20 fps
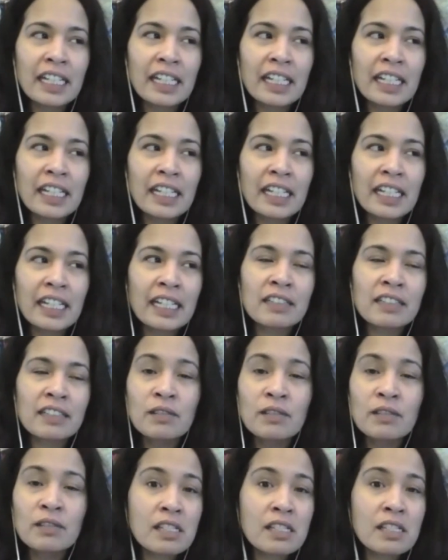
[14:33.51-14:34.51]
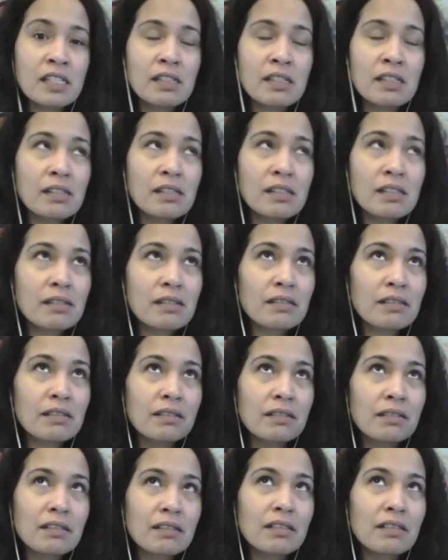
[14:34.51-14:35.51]
in this
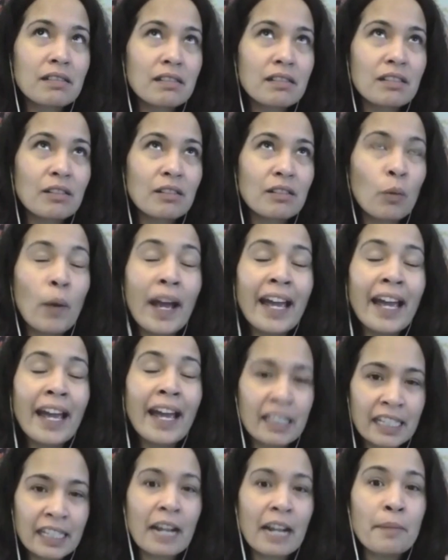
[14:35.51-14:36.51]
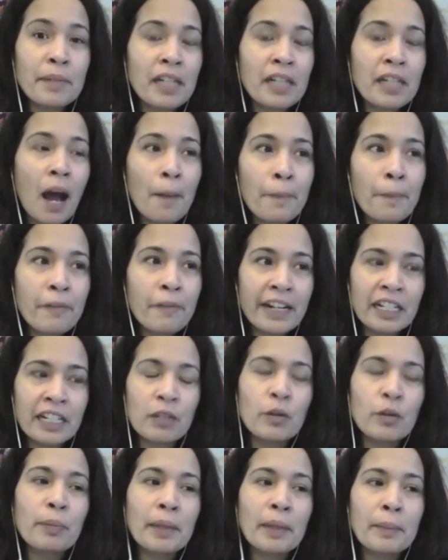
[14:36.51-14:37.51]
way that I've been operating
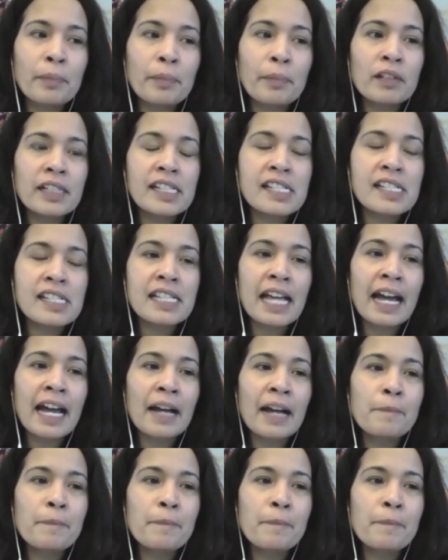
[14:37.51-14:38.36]
with people is that